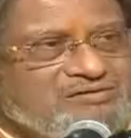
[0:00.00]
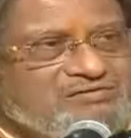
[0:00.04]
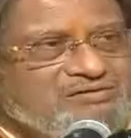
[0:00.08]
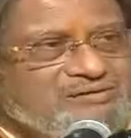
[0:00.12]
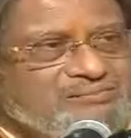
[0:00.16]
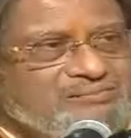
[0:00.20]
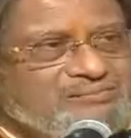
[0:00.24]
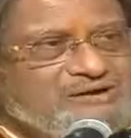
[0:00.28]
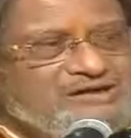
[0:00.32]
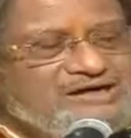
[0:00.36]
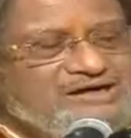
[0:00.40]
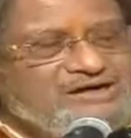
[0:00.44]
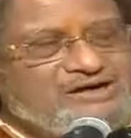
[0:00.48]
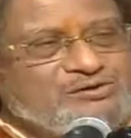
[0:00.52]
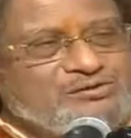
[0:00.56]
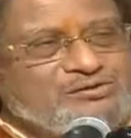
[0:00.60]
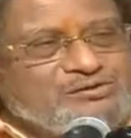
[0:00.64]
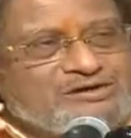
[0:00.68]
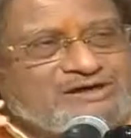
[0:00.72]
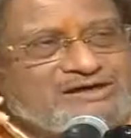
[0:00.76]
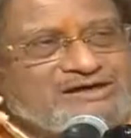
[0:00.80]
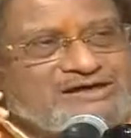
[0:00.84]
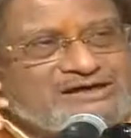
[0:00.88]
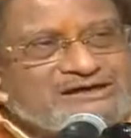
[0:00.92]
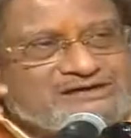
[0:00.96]
We pray to
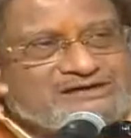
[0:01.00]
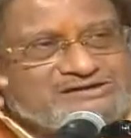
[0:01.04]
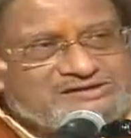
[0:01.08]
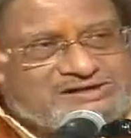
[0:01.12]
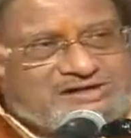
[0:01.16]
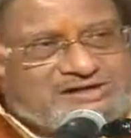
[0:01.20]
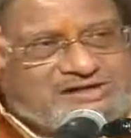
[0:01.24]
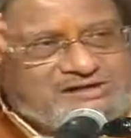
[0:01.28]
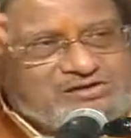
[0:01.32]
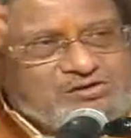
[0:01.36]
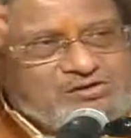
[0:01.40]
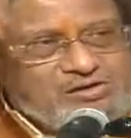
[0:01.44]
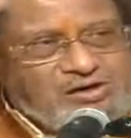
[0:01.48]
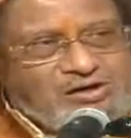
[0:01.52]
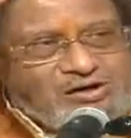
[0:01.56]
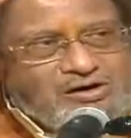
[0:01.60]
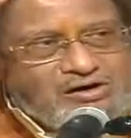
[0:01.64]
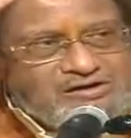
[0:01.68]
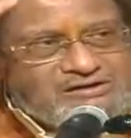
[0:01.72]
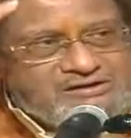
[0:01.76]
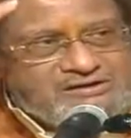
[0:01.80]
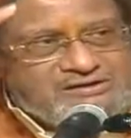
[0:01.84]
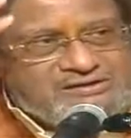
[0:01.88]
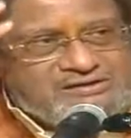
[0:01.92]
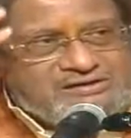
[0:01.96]
the gaya sun
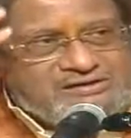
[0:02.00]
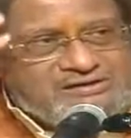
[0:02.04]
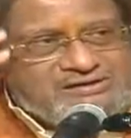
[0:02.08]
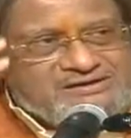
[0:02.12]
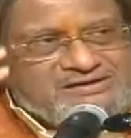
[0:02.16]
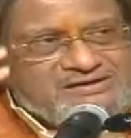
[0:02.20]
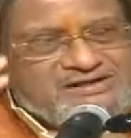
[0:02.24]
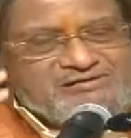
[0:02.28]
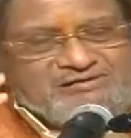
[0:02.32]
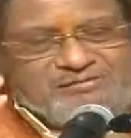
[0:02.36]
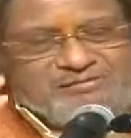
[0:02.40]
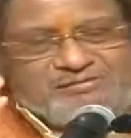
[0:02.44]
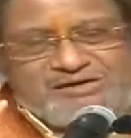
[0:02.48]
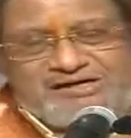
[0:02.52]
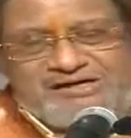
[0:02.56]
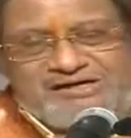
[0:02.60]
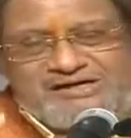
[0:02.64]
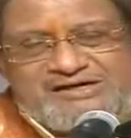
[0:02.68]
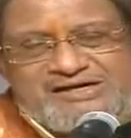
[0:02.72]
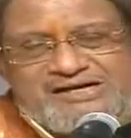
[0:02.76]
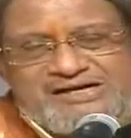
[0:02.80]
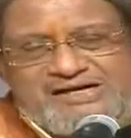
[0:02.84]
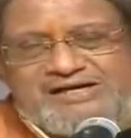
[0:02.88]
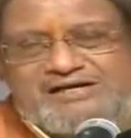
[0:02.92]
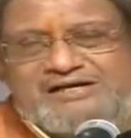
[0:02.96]
god that we
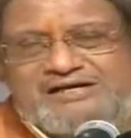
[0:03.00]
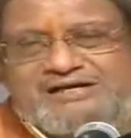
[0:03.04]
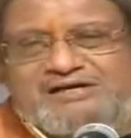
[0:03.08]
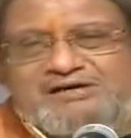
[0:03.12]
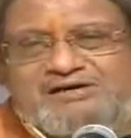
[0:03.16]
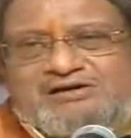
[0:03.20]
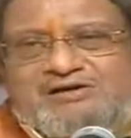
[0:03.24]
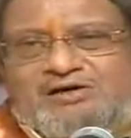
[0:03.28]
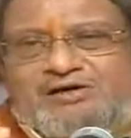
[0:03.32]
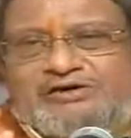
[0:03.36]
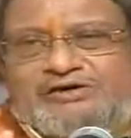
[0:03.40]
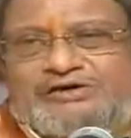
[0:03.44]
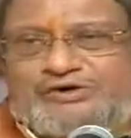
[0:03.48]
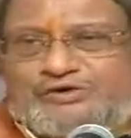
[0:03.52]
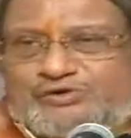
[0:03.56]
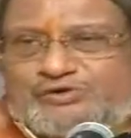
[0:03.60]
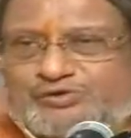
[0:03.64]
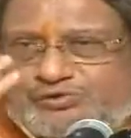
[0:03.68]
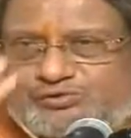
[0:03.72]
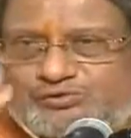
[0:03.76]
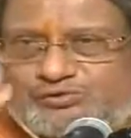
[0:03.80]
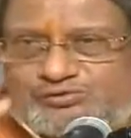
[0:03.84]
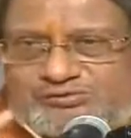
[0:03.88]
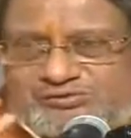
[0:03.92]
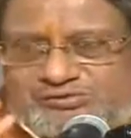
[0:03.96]
meditate on
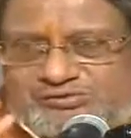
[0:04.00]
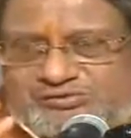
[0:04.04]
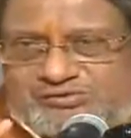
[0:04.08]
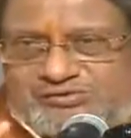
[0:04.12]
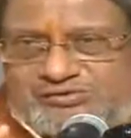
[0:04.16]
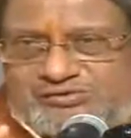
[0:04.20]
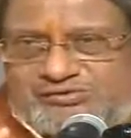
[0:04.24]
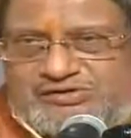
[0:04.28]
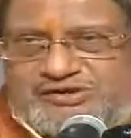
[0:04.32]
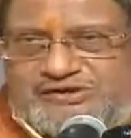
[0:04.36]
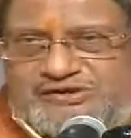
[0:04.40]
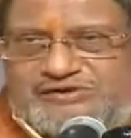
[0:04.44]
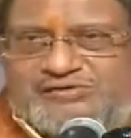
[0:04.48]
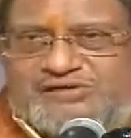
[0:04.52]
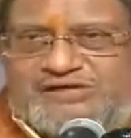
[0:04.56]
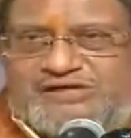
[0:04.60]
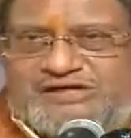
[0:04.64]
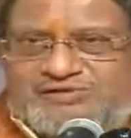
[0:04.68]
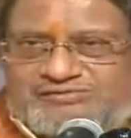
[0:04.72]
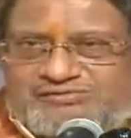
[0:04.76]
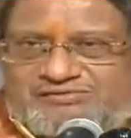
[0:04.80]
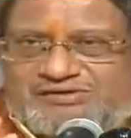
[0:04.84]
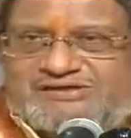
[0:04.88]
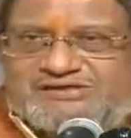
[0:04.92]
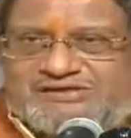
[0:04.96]
you so that you
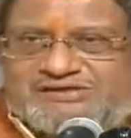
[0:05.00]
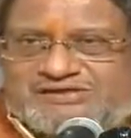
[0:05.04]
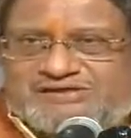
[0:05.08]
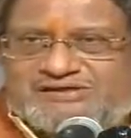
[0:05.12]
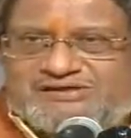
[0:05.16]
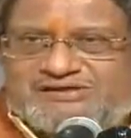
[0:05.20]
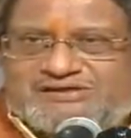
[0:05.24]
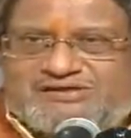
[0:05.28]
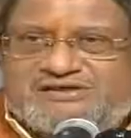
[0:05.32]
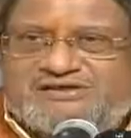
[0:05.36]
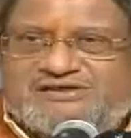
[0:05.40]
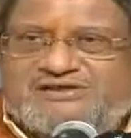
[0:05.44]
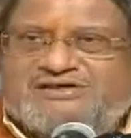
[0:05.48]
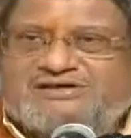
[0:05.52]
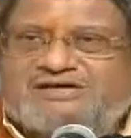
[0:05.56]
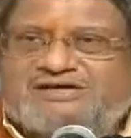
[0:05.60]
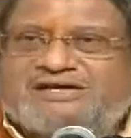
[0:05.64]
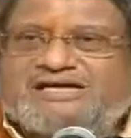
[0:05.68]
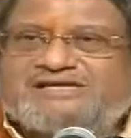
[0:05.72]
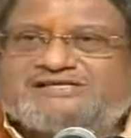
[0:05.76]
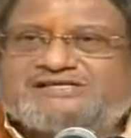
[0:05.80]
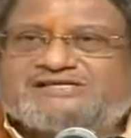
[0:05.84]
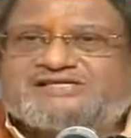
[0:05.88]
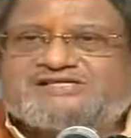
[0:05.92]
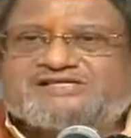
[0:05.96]
give us
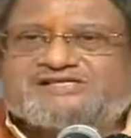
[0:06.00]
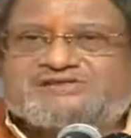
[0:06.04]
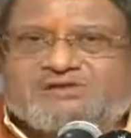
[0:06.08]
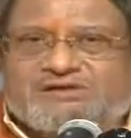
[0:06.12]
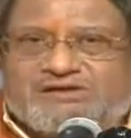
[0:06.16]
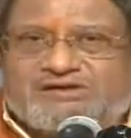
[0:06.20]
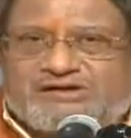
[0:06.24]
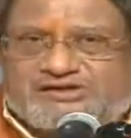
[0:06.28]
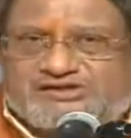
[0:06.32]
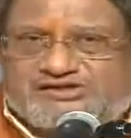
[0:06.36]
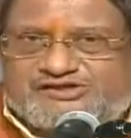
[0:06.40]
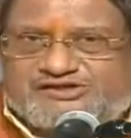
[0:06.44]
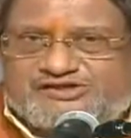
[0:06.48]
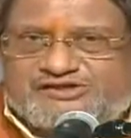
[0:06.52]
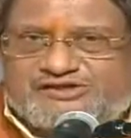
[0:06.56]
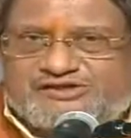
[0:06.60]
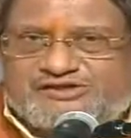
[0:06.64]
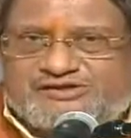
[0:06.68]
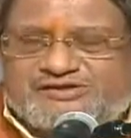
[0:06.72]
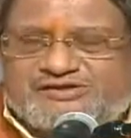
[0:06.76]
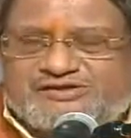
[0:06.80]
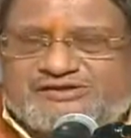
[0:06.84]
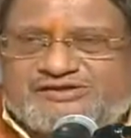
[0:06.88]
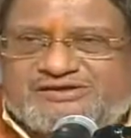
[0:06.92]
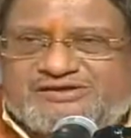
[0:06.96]
righteous knowledge.
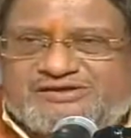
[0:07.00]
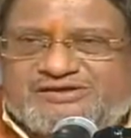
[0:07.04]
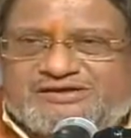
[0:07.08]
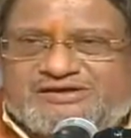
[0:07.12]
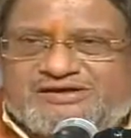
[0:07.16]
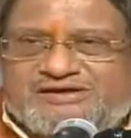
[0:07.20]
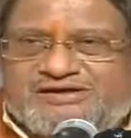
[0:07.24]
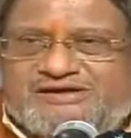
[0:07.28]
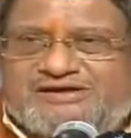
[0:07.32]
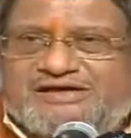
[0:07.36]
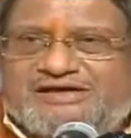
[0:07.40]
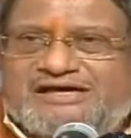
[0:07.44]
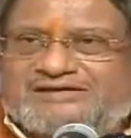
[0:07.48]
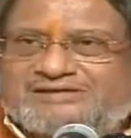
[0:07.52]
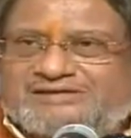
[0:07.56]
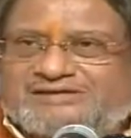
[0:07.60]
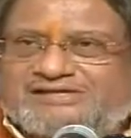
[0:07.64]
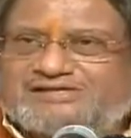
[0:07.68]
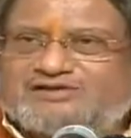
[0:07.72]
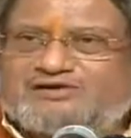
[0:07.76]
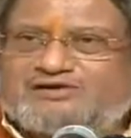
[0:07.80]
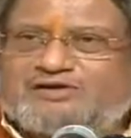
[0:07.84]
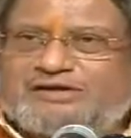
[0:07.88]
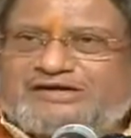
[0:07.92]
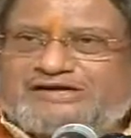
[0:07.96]

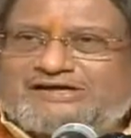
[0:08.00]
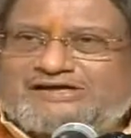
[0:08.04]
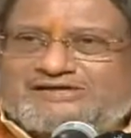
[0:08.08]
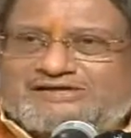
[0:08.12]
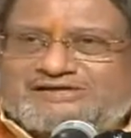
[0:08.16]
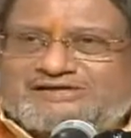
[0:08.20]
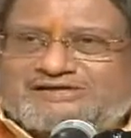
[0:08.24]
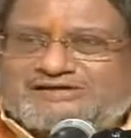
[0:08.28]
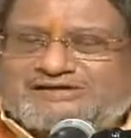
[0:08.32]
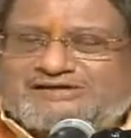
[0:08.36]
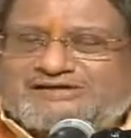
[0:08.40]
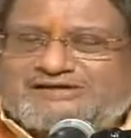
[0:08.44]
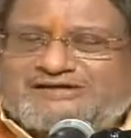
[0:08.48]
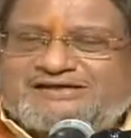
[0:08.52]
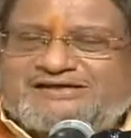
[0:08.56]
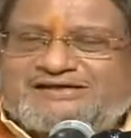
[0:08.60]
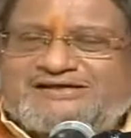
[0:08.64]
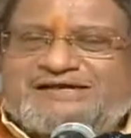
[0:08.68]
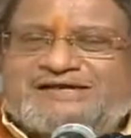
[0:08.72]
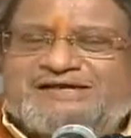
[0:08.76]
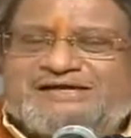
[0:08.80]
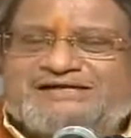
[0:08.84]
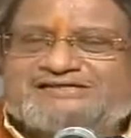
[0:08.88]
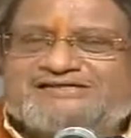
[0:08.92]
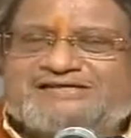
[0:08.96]
Righteous knowledge
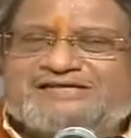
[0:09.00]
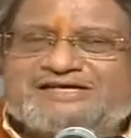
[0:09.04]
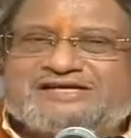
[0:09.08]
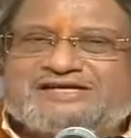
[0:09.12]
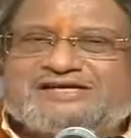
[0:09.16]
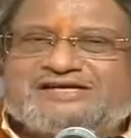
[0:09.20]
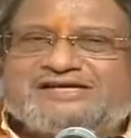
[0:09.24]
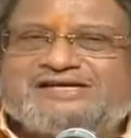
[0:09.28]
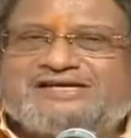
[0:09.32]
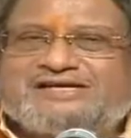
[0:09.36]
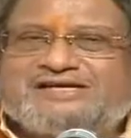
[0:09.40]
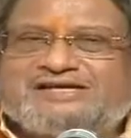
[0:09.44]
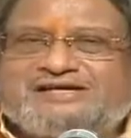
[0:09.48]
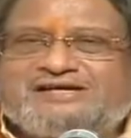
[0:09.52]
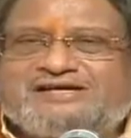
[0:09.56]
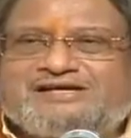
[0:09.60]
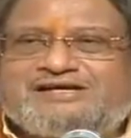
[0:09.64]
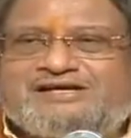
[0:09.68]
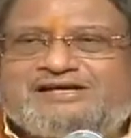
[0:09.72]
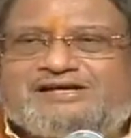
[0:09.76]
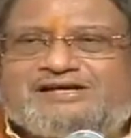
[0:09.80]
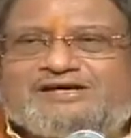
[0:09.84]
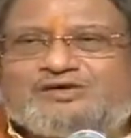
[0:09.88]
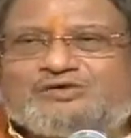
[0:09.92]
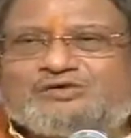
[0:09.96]
is the key
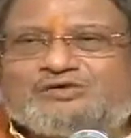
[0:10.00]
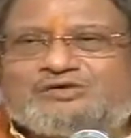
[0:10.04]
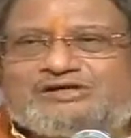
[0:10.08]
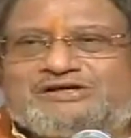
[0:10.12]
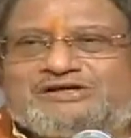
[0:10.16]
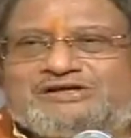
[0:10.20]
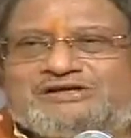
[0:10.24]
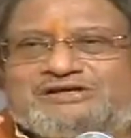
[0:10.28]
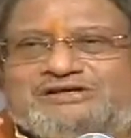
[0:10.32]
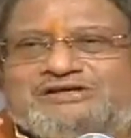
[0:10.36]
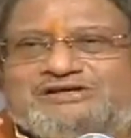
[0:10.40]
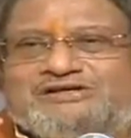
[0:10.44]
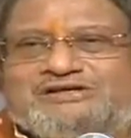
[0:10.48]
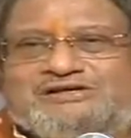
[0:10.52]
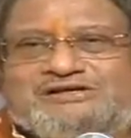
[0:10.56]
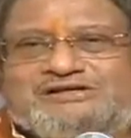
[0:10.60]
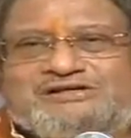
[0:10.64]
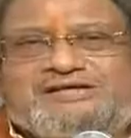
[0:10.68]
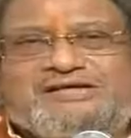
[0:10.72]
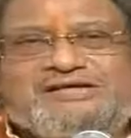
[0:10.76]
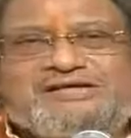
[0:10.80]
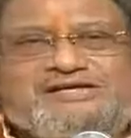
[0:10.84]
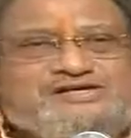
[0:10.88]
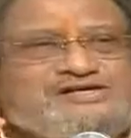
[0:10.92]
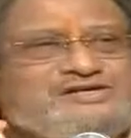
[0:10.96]
to the
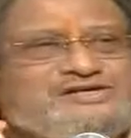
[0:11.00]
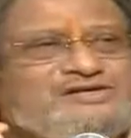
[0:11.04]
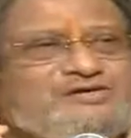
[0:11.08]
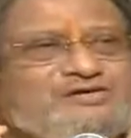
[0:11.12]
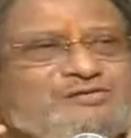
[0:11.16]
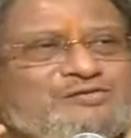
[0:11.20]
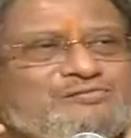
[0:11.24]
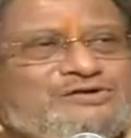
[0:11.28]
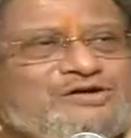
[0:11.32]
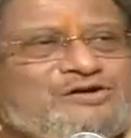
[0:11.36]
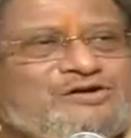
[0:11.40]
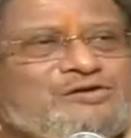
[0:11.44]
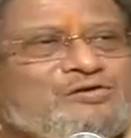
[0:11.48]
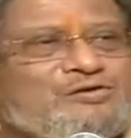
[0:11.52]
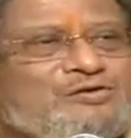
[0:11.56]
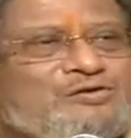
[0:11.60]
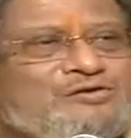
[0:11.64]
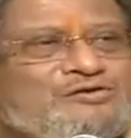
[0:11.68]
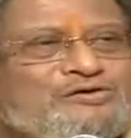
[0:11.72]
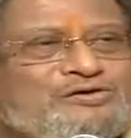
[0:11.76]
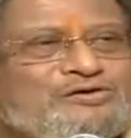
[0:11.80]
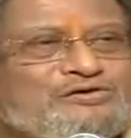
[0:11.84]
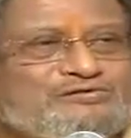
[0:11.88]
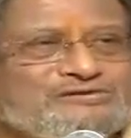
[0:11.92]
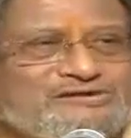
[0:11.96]
nourishing of the
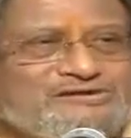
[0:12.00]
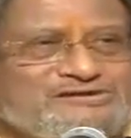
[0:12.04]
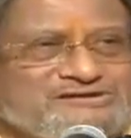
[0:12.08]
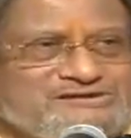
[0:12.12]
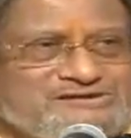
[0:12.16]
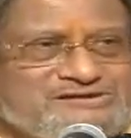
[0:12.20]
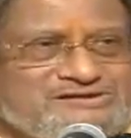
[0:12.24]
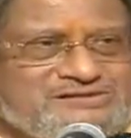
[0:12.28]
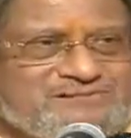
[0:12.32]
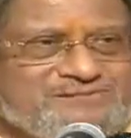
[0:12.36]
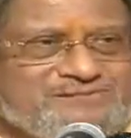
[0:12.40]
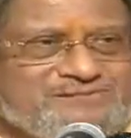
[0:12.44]
whole universe